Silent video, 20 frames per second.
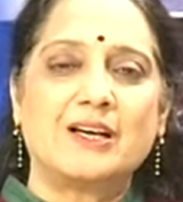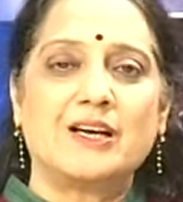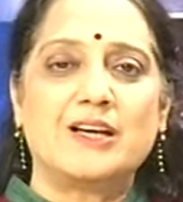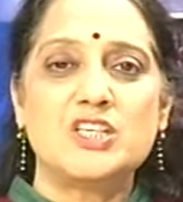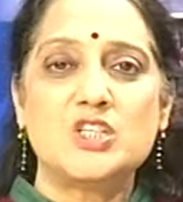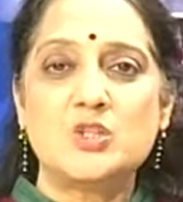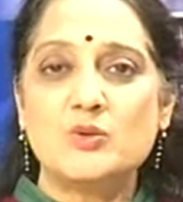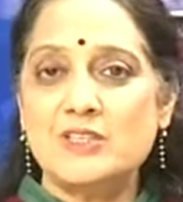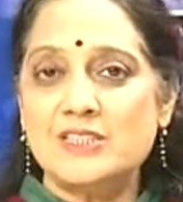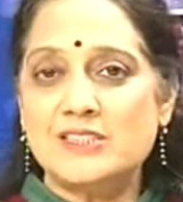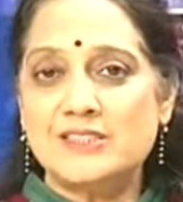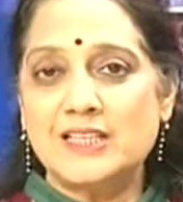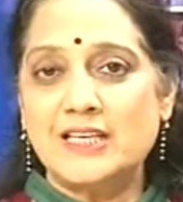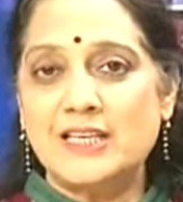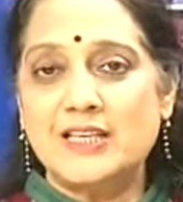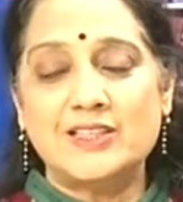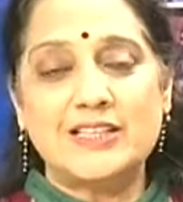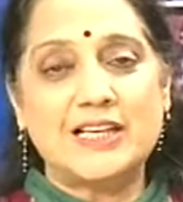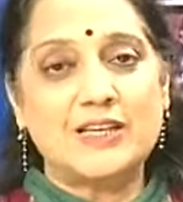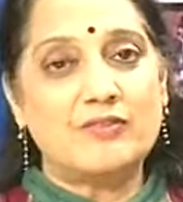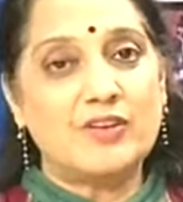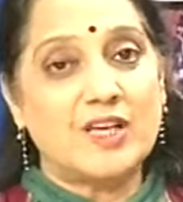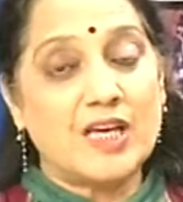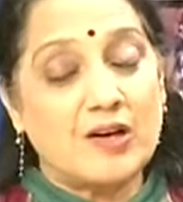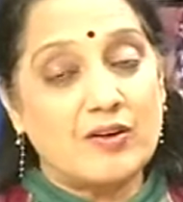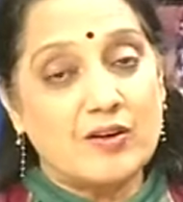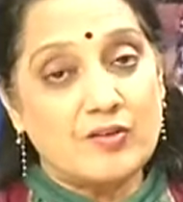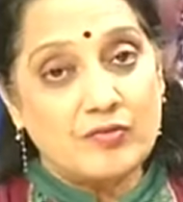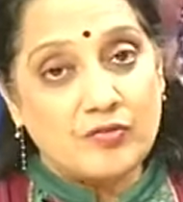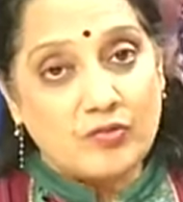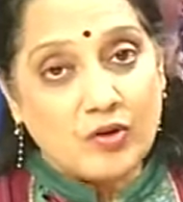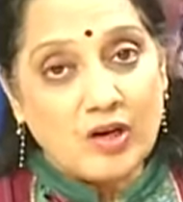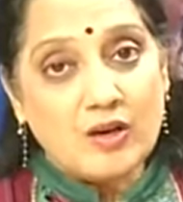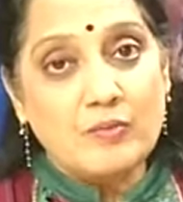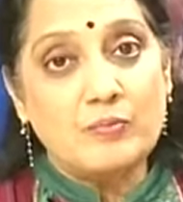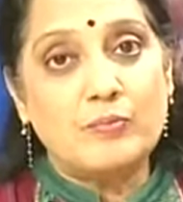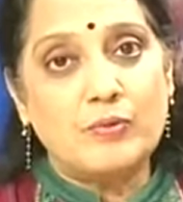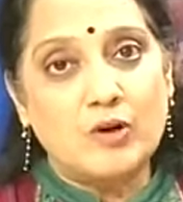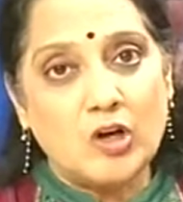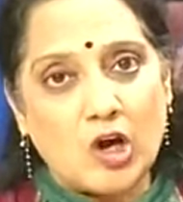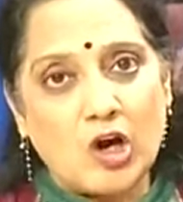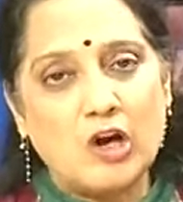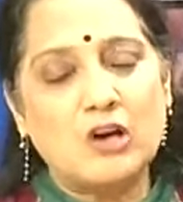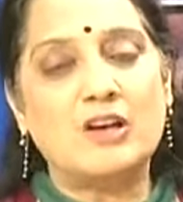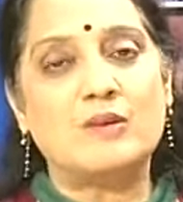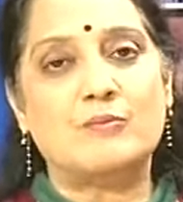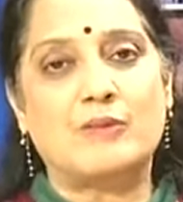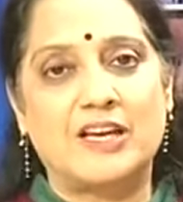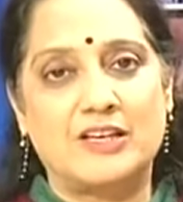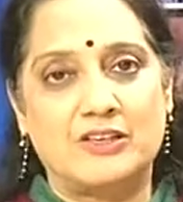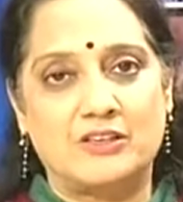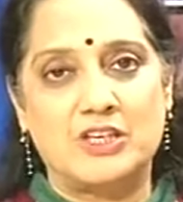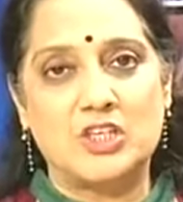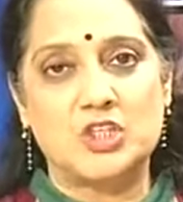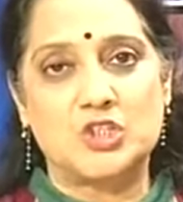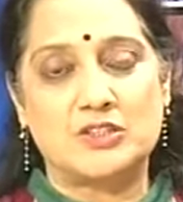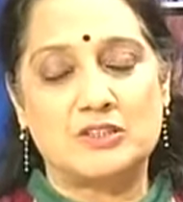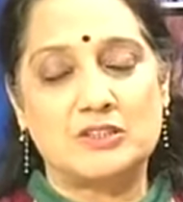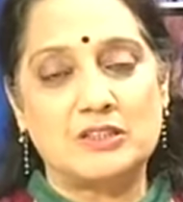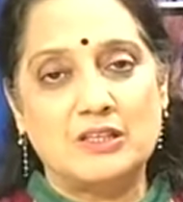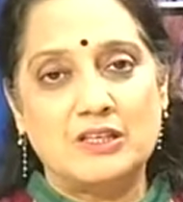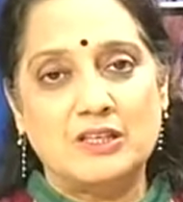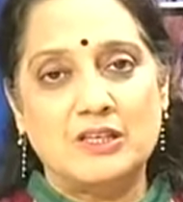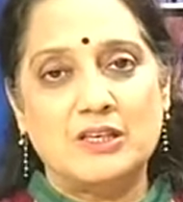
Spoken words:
you will see that we have a full block on migration.